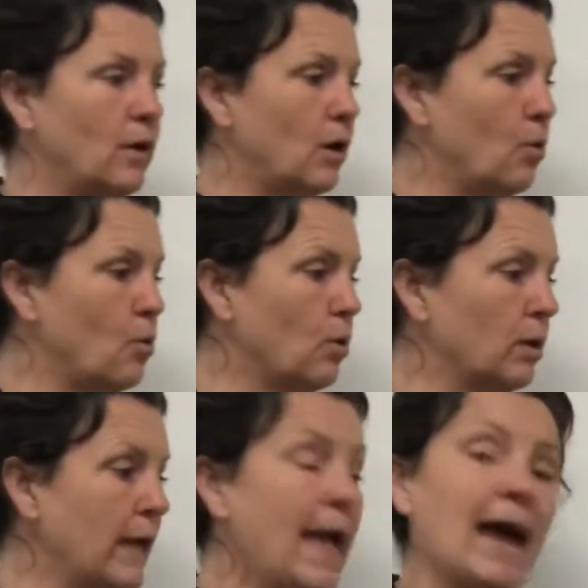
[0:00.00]

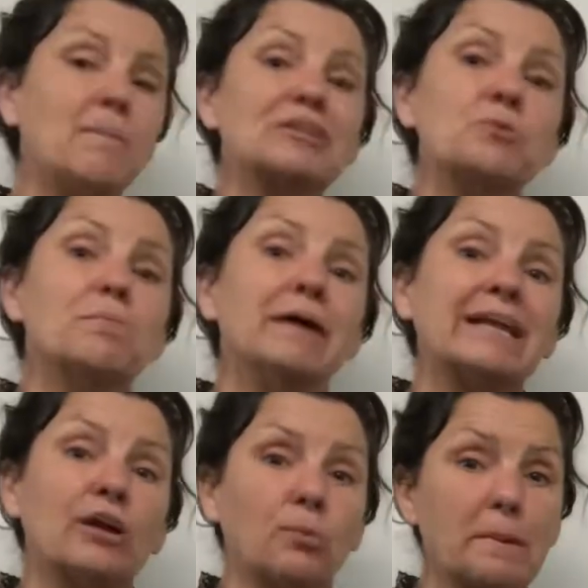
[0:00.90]
Or how much
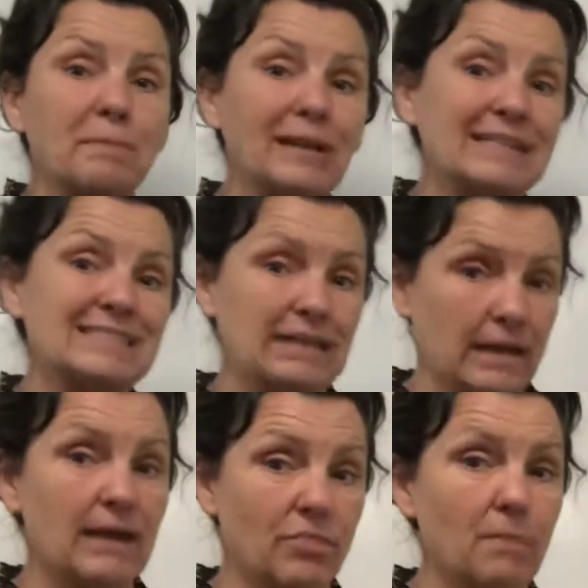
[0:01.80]
money are we placing
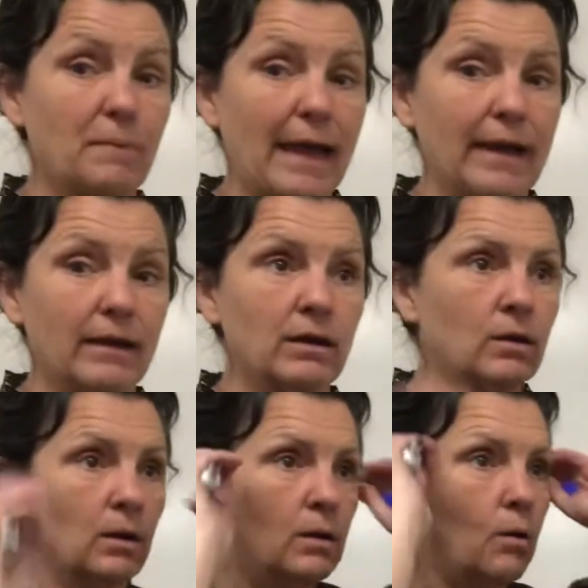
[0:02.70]
in the bank?
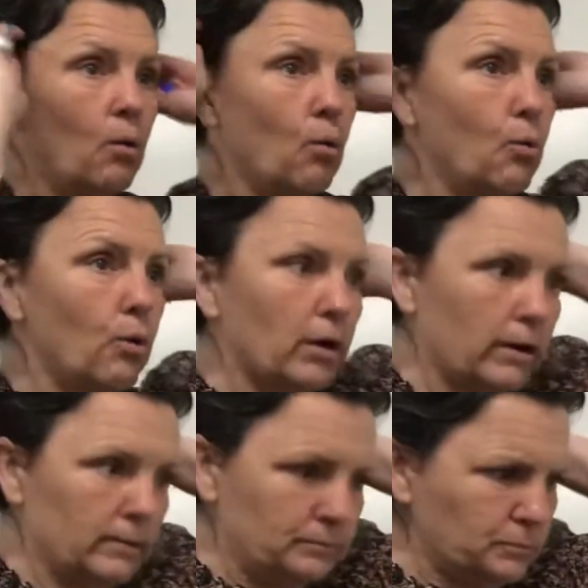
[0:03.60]

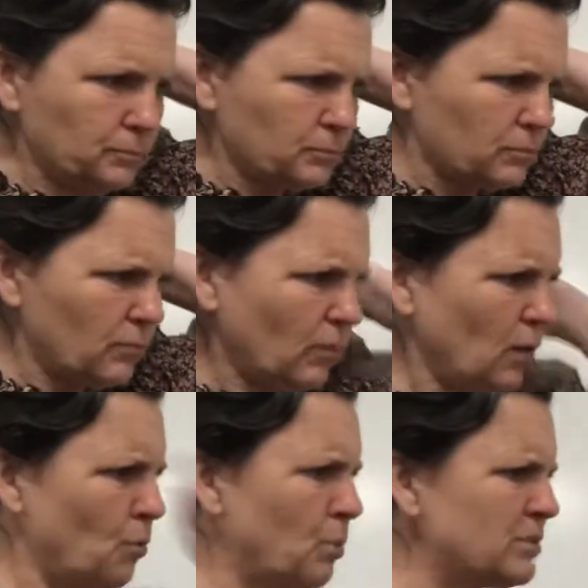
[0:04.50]
Or
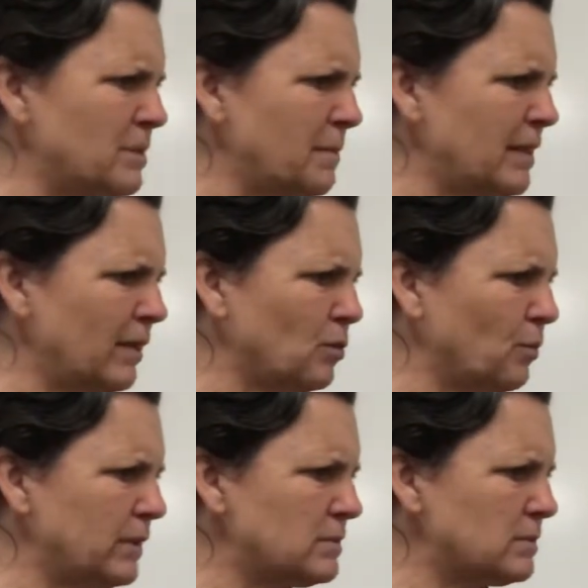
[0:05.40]
what were some of the other
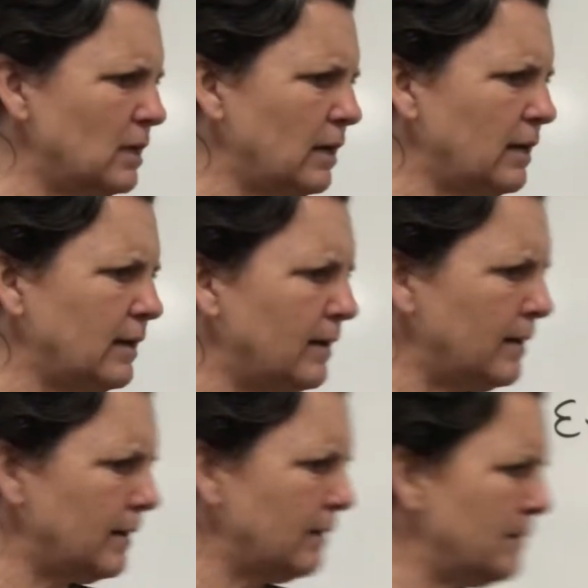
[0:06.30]
ones?
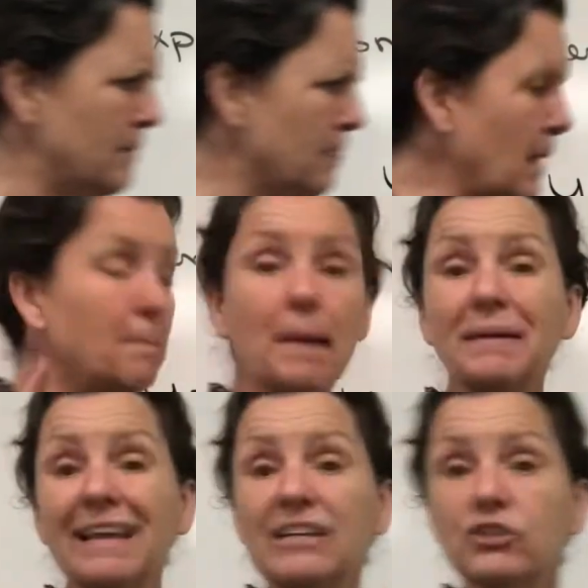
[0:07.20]

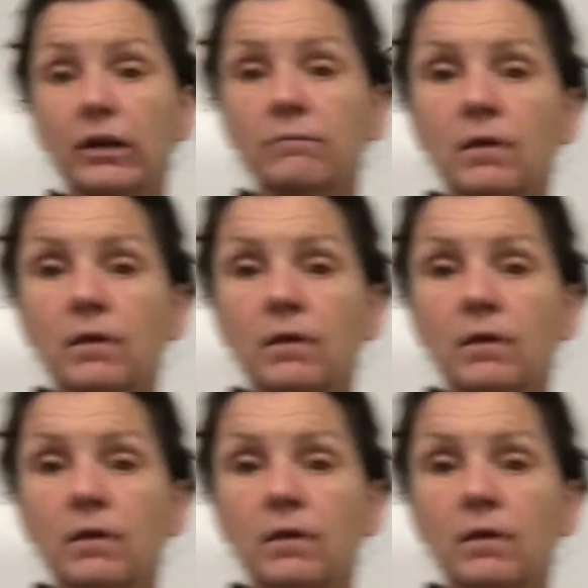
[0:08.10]
Population.